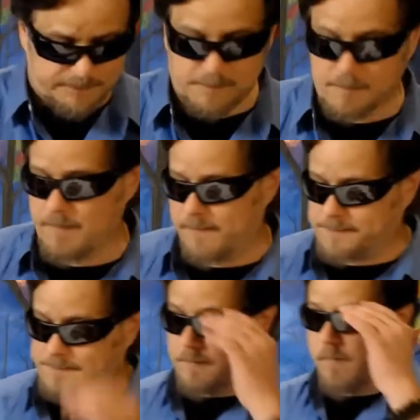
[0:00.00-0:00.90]

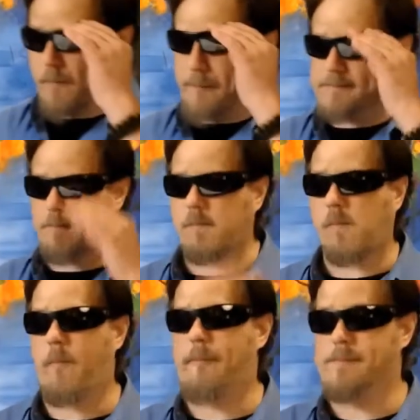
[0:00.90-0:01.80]

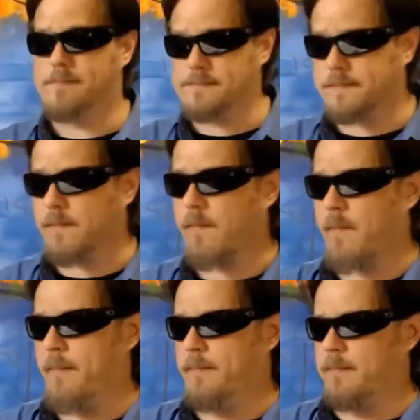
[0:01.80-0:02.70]

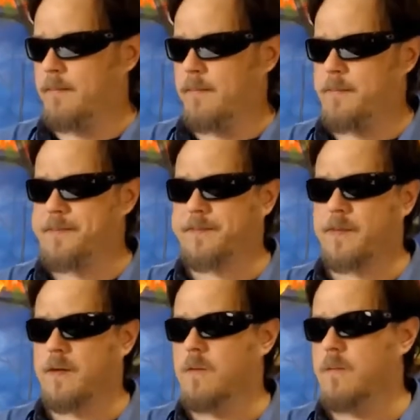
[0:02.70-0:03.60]

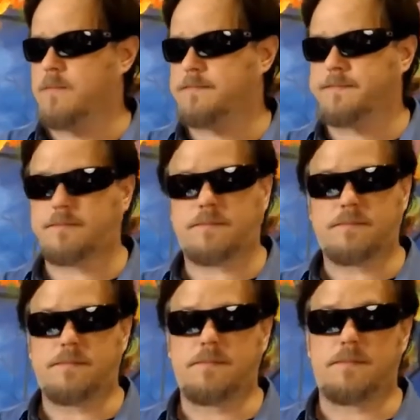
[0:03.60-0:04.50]

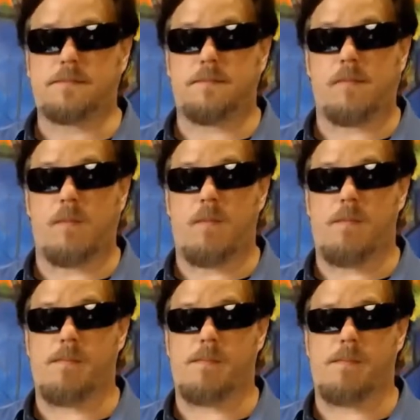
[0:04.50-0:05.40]

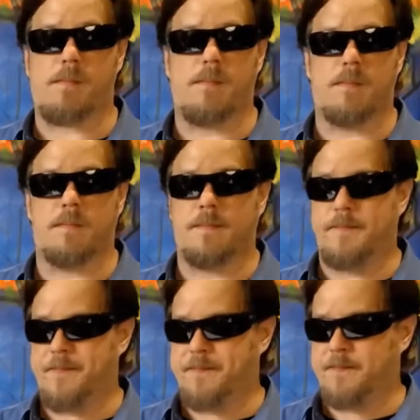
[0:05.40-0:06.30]

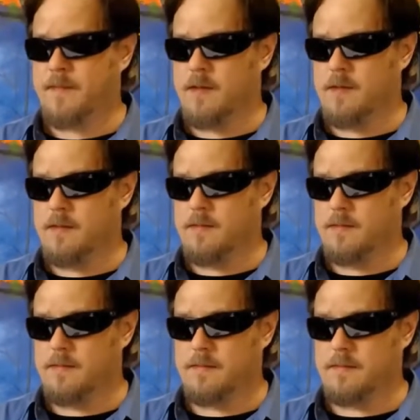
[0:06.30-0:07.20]

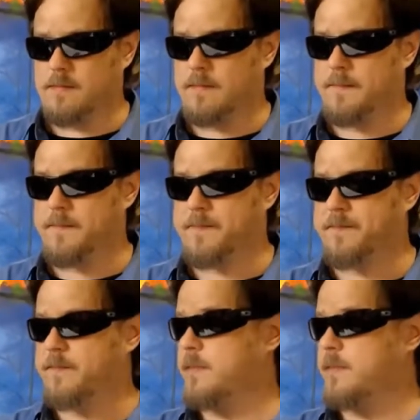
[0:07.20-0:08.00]
[no speech]